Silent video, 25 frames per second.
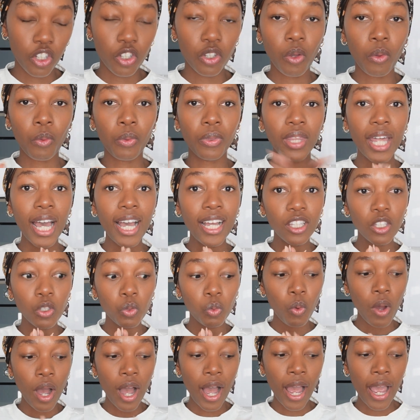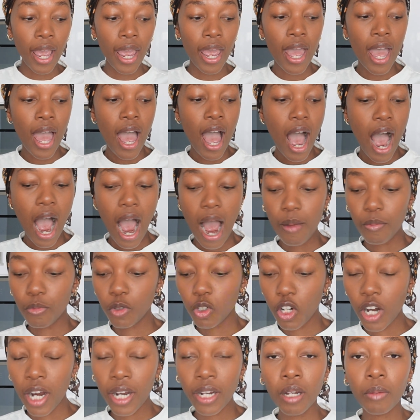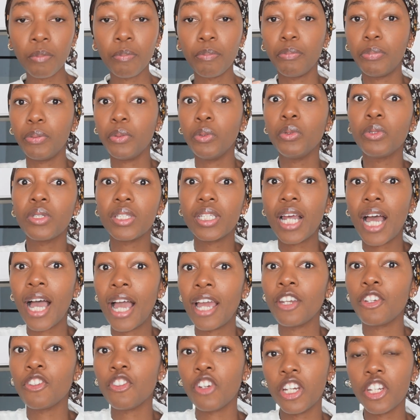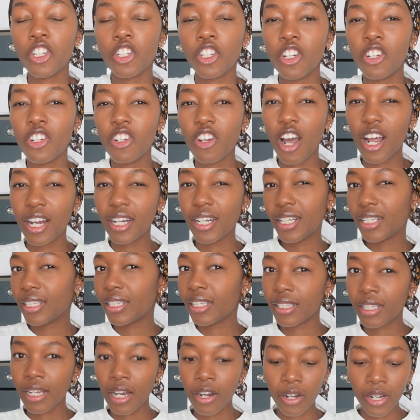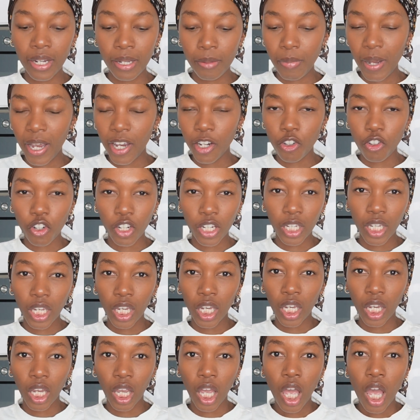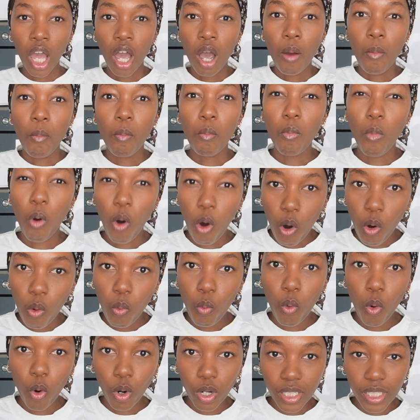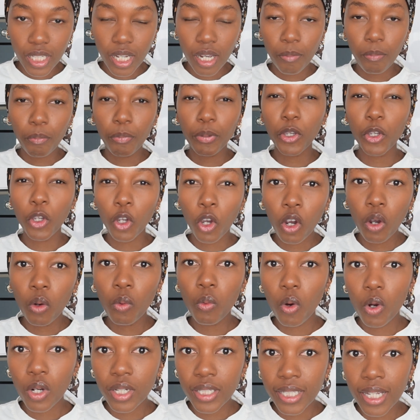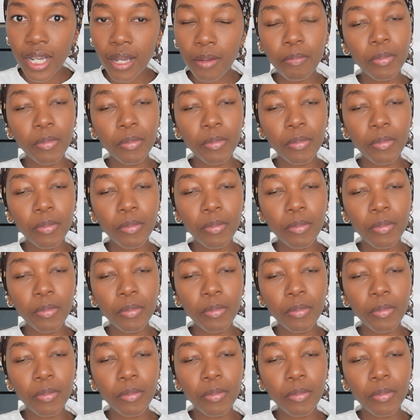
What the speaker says: So that's why I'm trying to boost hydration, not necessarily by drinking more water, pure water,